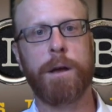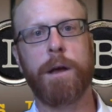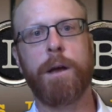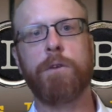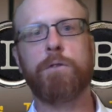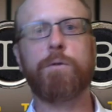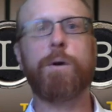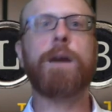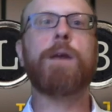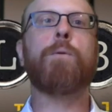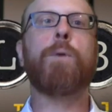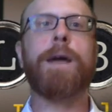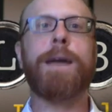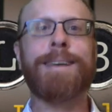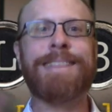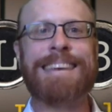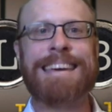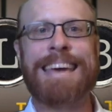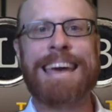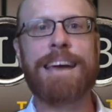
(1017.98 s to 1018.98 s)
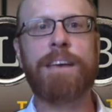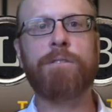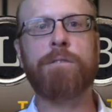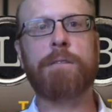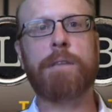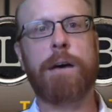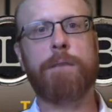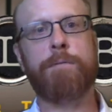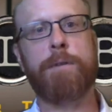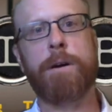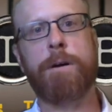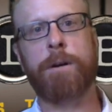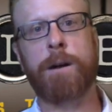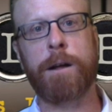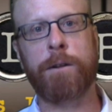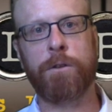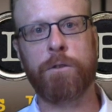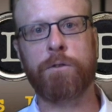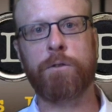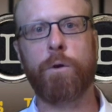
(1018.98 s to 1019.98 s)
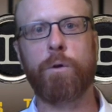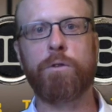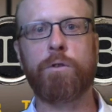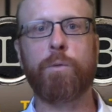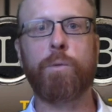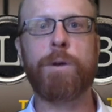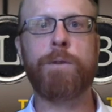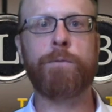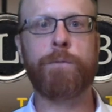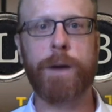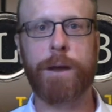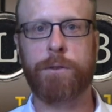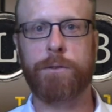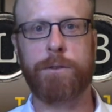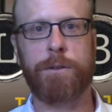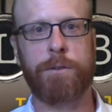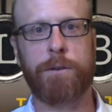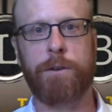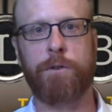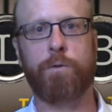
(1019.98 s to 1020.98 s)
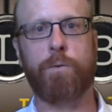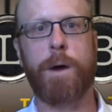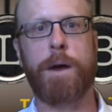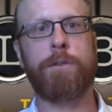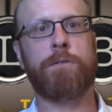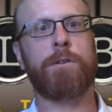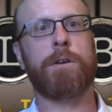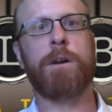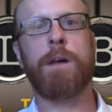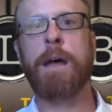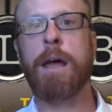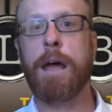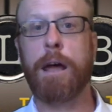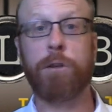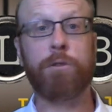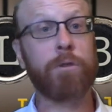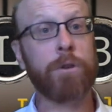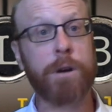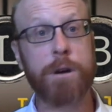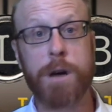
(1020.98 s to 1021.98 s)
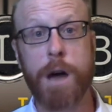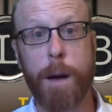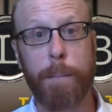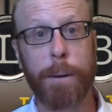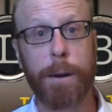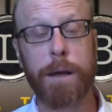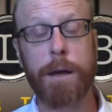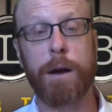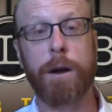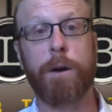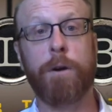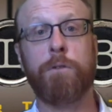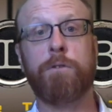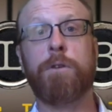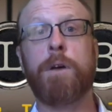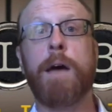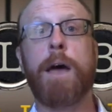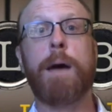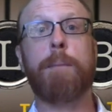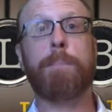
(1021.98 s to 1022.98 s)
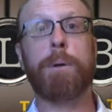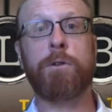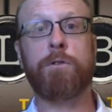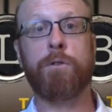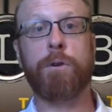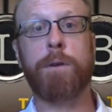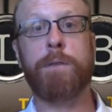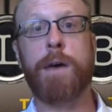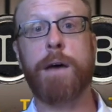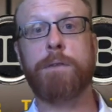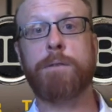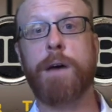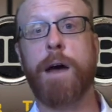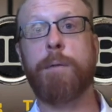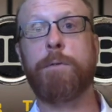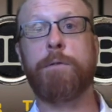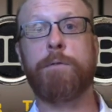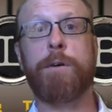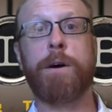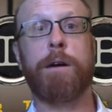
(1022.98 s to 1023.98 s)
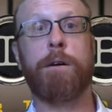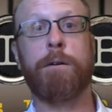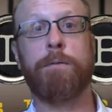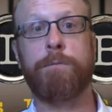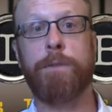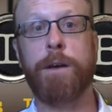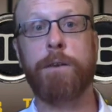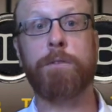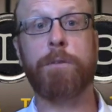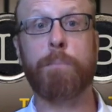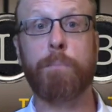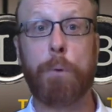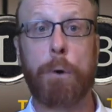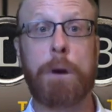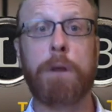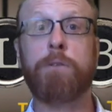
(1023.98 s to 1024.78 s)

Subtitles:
So anyway, in the case of that veteran I just told you, we fixed the situation. It took a couple of years, but during that time the veteran faced some pretty